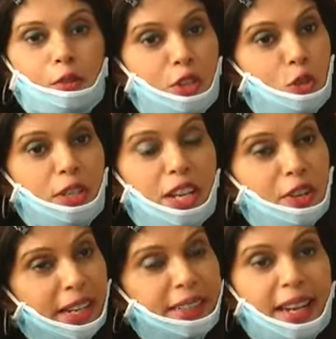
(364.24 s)
which you can
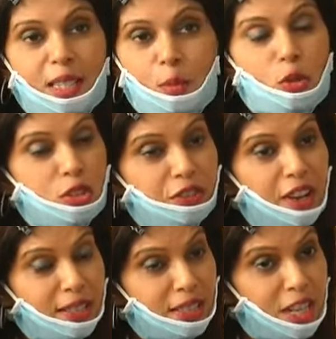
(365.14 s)
recognize most of
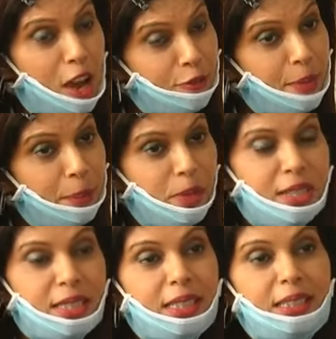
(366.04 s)
our staff
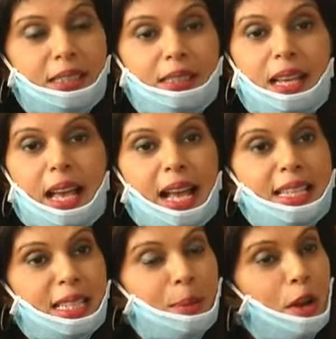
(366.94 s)
members in it
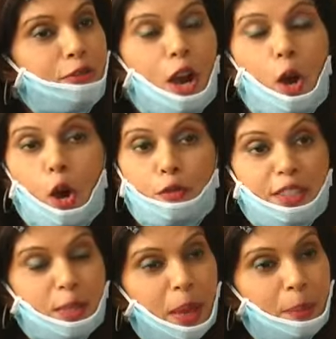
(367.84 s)
and some of our
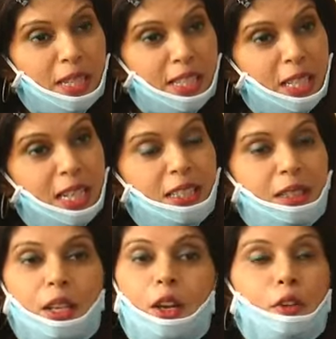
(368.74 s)
office members in it,
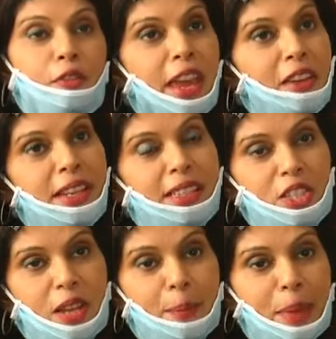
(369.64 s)
waving the
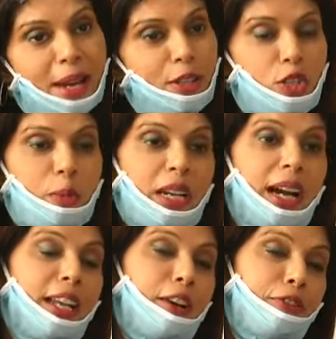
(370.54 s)
Bandra
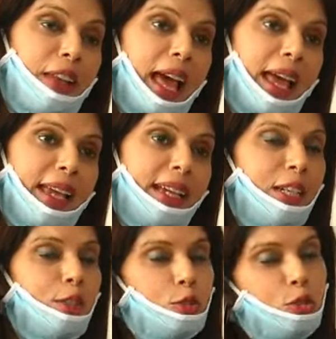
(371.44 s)
Gymkhana flag
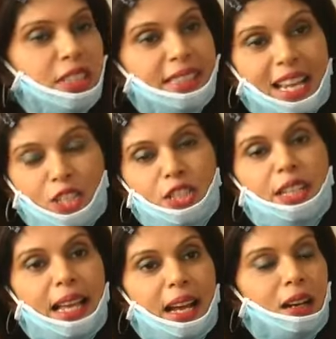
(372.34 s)
to the
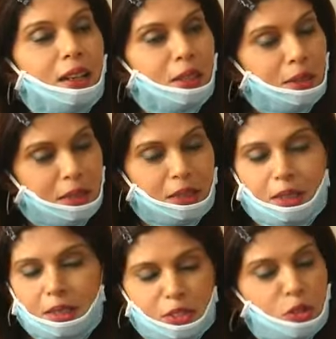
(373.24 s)
national,
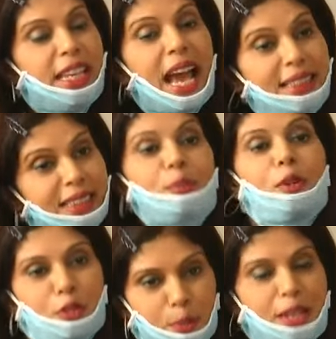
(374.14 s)
to the anthem
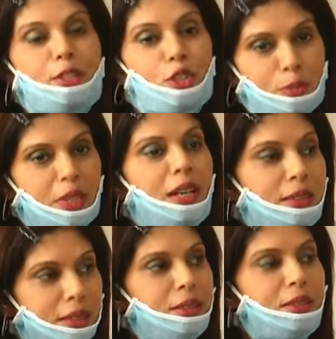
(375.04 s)
of the Bandra
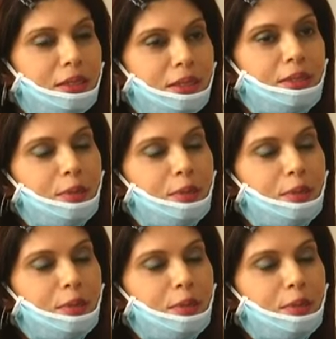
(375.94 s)
Gymkhana. What